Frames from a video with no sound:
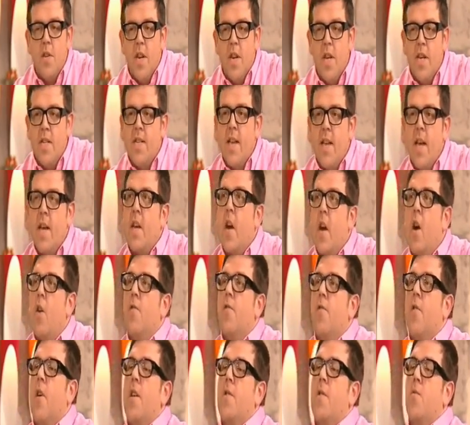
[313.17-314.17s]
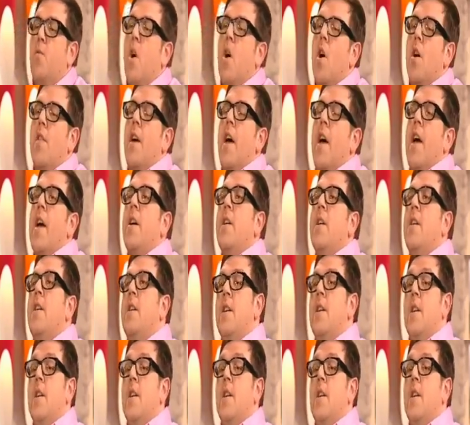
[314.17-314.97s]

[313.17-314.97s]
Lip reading: and his then girlfriend worked there.